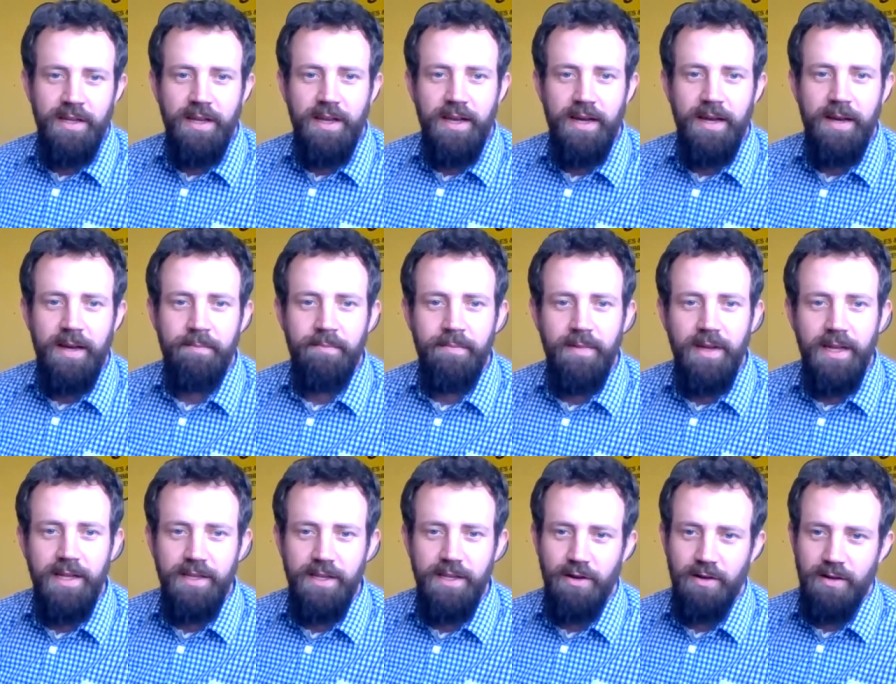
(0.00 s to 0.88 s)

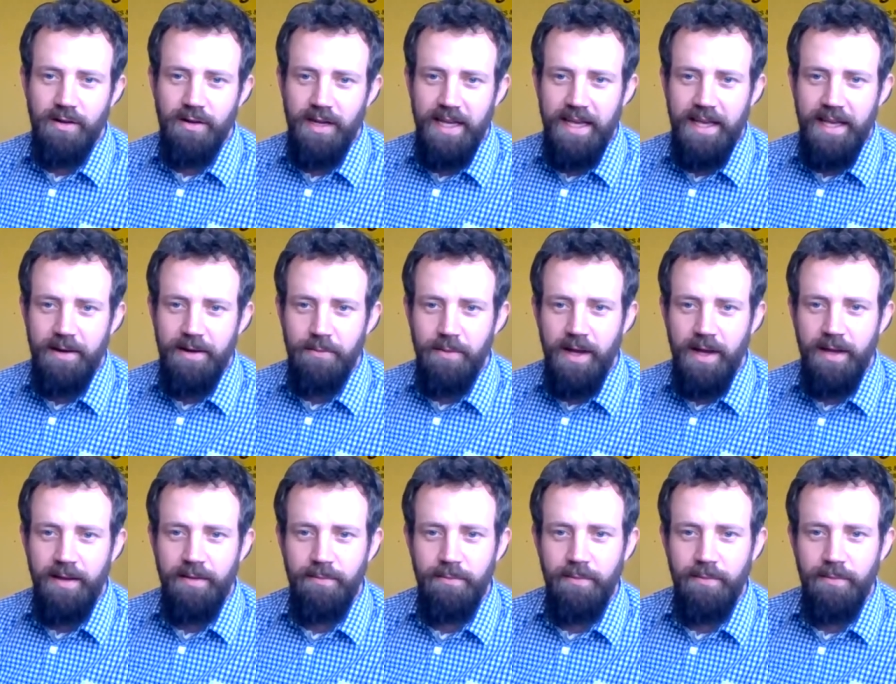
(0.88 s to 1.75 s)
and you're not going to get
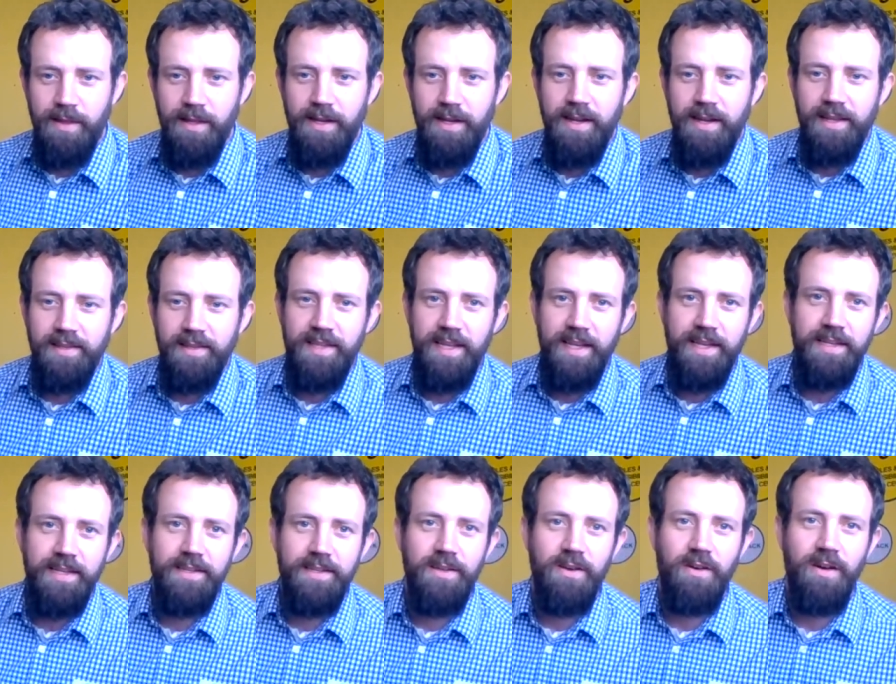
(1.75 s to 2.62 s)
away with it a
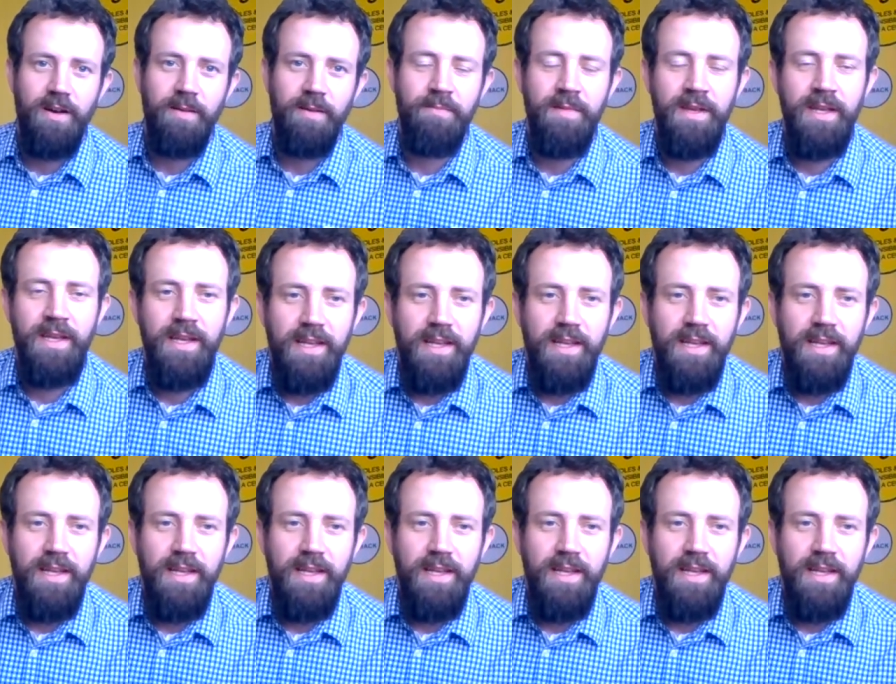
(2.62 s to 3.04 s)
second time.